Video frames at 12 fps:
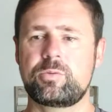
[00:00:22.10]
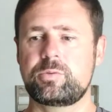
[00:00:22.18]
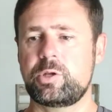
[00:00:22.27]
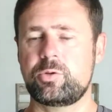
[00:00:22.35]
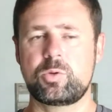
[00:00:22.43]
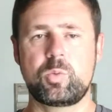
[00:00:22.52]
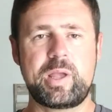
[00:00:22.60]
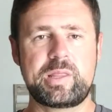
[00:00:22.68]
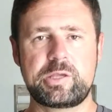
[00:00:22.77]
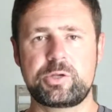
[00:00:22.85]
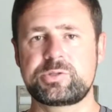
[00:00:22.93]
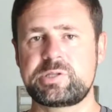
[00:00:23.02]
the way
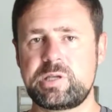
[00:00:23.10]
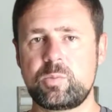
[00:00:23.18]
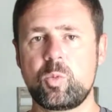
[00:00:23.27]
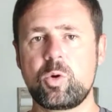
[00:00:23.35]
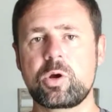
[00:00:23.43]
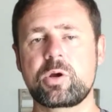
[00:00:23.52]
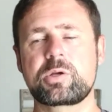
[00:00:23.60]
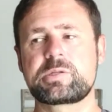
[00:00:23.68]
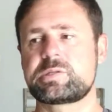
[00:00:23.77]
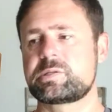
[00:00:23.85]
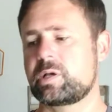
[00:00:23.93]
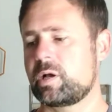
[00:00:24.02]
that your team
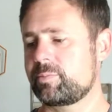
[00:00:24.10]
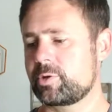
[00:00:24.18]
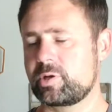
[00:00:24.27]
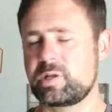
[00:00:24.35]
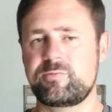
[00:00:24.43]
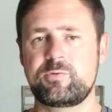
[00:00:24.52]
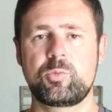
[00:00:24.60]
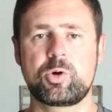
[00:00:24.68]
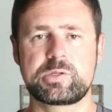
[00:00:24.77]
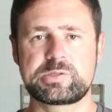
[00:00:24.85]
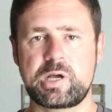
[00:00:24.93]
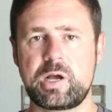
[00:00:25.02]
works. They're going to give you
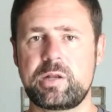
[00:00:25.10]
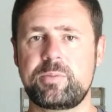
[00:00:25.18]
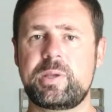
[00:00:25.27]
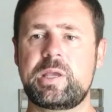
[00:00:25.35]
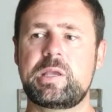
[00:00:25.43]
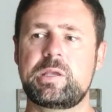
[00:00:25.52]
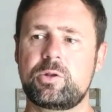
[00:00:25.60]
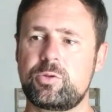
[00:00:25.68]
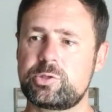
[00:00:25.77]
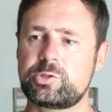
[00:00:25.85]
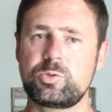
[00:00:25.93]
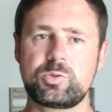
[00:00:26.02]
more autonomy.
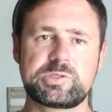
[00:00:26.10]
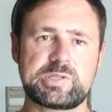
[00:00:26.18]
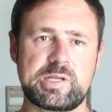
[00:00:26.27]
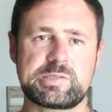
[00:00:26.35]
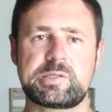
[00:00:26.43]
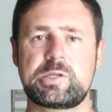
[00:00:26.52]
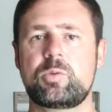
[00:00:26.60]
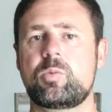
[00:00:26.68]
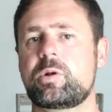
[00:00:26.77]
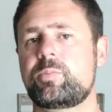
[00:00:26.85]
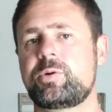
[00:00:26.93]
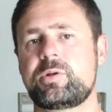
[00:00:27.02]
The tool sets that you
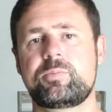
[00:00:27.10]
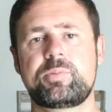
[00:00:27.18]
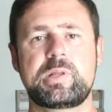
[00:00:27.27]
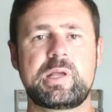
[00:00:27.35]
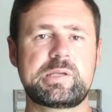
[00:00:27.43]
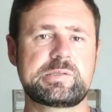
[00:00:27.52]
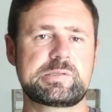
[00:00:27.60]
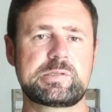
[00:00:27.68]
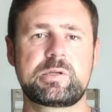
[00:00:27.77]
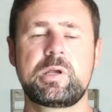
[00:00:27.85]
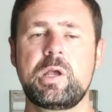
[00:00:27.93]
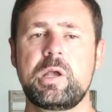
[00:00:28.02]
want to put in place,
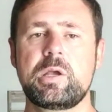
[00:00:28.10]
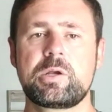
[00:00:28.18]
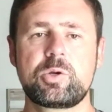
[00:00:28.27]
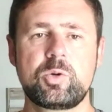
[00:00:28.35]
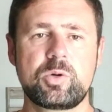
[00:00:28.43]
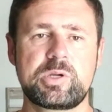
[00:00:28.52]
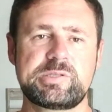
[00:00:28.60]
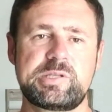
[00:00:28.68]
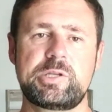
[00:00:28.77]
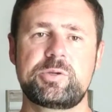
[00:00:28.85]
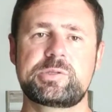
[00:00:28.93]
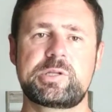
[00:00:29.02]
the cool
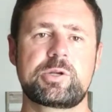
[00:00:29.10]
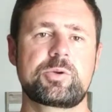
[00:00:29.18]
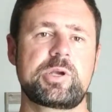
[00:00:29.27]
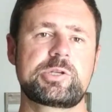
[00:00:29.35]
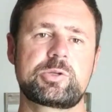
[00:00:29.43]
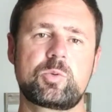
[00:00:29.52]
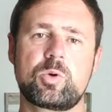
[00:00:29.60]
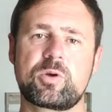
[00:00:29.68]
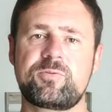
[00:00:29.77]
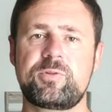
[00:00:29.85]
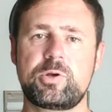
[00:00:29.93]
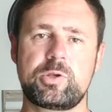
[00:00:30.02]
continuous integration
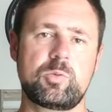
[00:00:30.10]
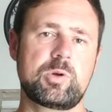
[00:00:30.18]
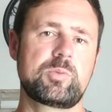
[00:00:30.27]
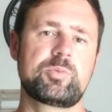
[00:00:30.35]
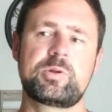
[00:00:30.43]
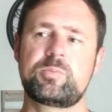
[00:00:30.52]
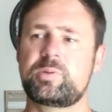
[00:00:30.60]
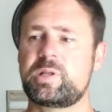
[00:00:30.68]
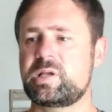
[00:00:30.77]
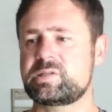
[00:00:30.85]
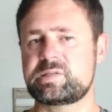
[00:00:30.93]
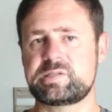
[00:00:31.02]
workflow you want to put in
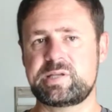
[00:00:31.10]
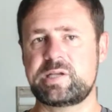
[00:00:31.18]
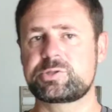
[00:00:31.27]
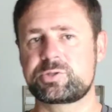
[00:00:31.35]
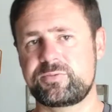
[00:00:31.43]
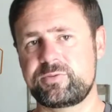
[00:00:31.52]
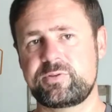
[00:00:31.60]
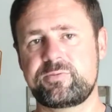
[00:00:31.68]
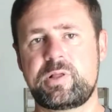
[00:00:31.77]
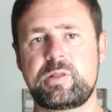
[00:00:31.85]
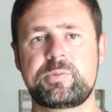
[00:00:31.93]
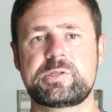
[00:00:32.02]
place, the test-driven
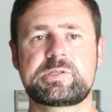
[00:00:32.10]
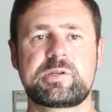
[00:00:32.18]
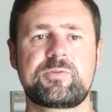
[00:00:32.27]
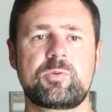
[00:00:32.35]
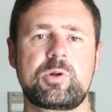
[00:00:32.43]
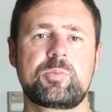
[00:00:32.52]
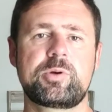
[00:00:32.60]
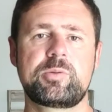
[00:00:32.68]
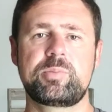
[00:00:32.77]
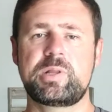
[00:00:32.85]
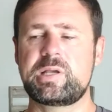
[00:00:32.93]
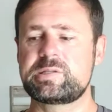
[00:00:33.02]
development stuff you want to put
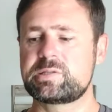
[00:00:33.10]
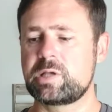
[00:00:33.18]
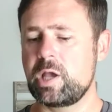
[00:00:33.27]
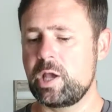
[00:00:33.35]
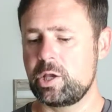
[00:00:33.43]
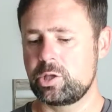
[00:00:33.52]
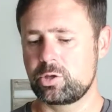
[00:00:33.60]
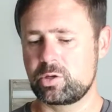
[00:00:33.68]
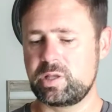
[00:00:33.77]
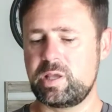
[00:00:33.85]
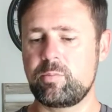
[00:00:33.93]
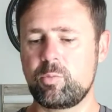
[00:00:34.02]
in place. You're
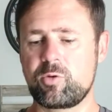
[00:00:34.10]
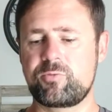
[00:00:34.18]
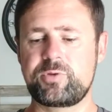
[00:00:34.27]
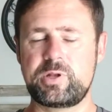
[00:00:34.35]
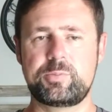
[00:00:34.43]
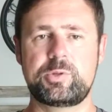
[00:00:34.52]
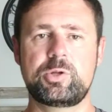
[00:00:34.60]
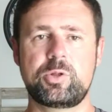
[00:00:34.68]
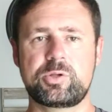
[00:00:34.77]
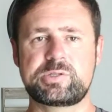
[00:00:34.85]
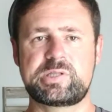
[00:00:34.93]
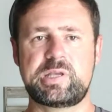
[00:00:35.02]
going to get more freedom to do
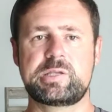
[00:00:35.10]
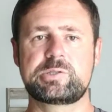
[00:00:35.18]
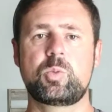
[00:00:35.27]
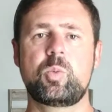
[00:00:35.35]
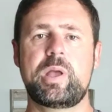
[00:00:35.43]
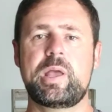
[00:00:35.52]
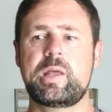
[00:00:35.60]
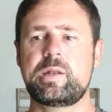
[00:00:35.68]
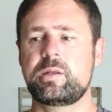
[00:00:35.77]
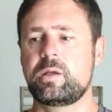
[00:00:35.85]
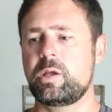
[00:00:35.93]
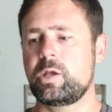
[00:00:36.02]
those things
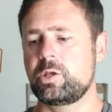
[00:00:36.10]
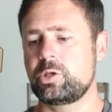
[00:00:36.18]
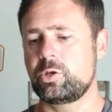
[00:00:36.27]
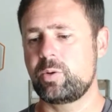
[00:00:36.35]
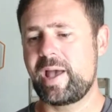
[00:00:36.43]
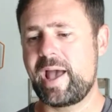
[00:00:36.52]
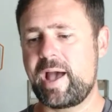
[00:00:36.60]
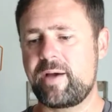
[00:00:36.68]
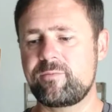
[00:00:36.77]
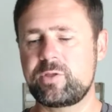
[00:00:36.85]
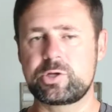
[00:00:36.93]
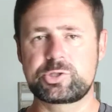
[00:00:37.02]
when you
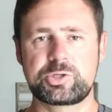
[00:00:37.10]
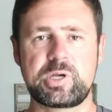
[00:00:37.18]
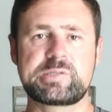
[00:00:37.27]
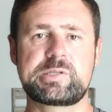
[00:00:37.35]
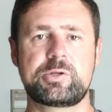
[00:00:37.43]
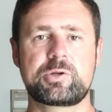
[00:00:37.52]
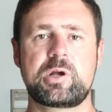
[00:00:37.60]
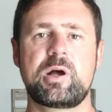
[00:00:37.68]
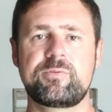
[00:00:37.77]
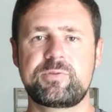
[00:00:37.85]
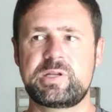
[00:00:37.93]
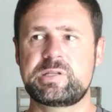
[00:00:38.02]
have their trust and their
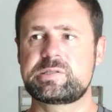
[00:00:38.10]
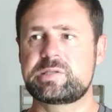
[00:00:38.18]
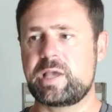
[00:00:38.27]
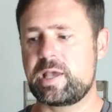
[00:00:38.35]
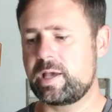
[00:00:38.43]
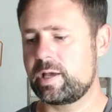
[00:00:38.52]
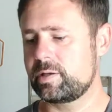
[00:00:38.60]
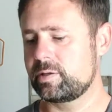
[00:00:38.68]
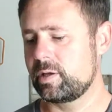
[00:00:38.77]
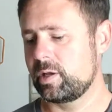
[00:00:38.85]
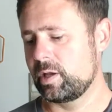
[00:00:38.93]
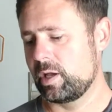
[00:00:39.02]
confidence.
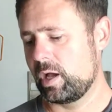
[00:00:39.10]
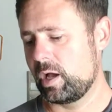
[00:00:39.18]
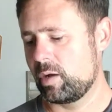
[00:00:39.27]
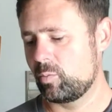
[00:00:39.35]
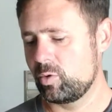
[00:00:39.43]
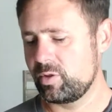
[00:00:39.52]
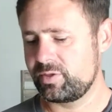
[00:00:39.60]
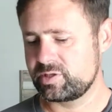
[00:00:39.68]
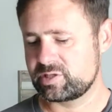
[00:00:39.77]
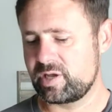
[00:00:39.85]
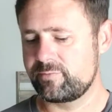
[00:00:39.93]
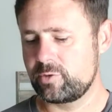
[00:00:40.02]
And one of the
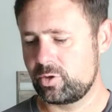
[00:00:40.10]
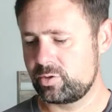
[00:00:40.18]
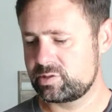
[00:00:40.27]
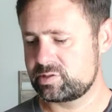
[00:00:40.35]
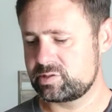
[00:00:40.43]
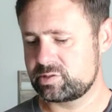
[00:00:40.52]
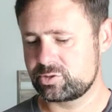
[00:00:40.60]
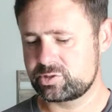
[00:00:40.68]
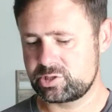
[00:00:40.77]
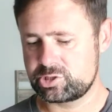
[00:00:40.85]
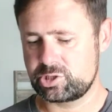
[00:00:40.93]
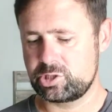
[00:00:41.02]
things I've noticed is there's
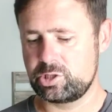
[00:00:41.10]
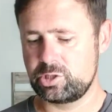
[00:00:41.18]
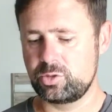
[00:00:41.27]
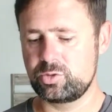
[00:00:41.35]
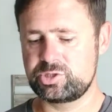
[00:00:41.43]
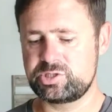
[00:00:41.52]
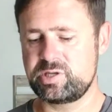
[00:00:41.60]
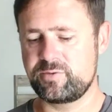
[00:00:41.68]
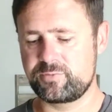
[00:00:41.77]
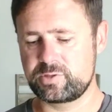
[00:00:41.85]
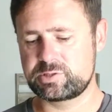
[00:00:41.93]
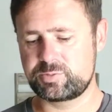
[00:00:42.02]
such a huge
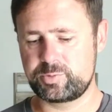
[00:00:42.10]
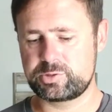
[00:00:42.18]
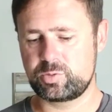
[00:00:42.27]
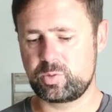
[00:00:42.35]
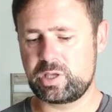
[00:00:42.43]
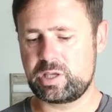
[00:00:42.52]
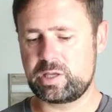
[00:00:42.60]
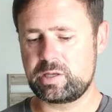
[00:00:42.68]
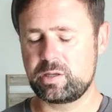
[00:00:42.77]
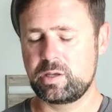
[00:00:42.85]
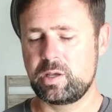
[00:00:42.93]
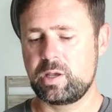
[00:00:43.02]
difference
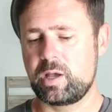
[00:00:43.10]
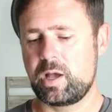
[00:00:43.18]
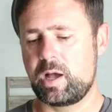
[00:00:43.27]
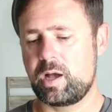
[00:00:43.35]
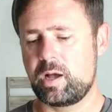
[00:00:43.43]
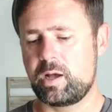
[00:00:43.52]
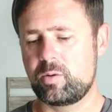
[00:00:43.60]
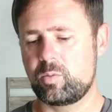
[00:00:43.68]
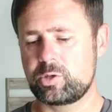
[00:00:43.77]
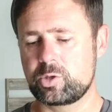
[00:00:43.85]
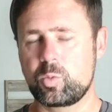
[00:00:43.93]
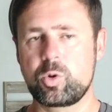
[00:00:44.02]
between
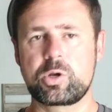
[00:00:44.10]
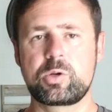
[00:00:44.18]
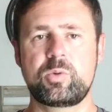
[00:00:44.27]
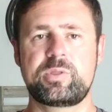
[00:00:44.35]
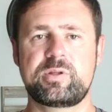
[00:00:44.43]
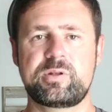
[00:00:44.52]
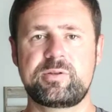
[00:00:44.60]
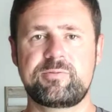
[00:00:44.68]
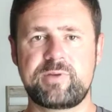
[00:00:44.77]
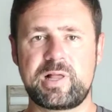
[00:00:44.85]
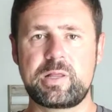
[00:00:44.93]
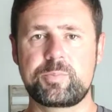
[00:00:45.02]
when you're working with a
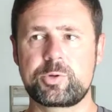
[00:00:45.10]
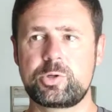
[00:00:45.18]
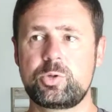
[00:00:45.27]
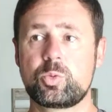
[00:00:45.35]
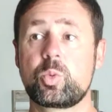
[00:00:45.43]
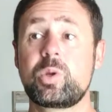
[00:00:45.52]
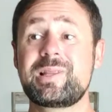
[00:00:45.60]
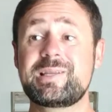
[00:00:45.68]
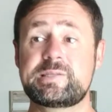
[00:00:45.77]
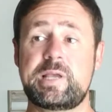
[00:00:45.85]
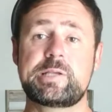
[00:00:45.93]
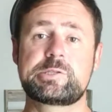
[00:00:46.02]
developer who
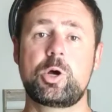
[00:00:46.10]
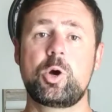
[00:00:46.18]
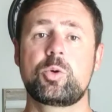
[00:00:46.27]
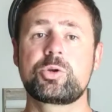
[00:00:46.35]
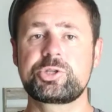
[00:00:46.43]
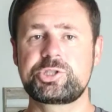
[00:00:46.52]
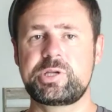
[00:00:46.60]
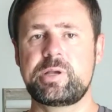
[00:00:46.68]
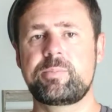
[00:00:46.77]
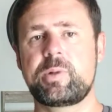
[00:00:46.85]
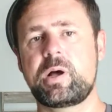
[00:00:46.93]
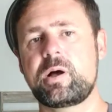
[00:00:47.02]
really takes
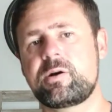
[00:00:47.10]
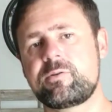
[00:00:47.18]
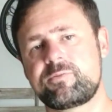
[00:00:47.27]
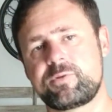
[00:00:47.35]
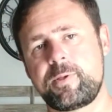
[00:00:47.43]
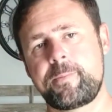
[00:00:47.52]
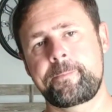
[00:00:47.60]
ownership of